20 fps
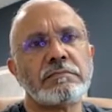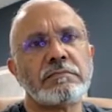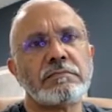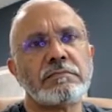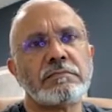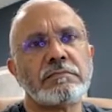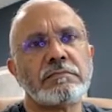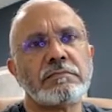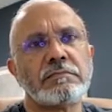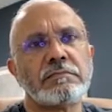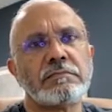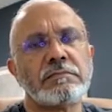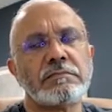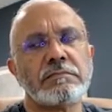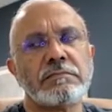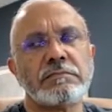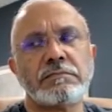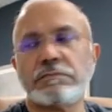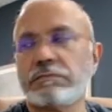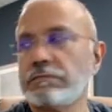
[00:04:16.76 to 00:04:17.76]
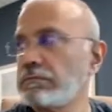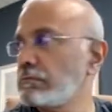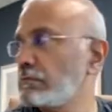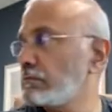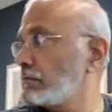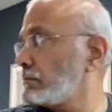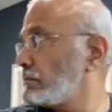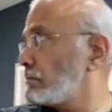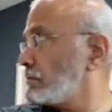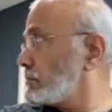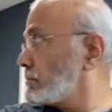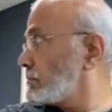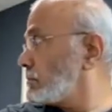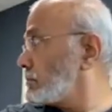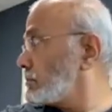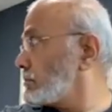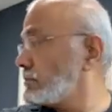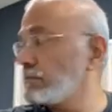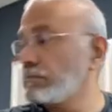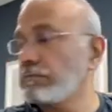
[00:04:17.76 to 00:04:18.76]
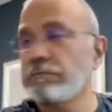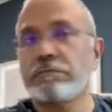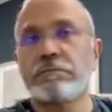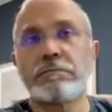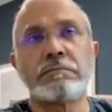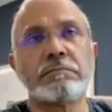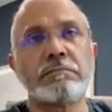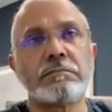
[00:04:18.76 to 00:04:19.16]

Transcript: (not speaking)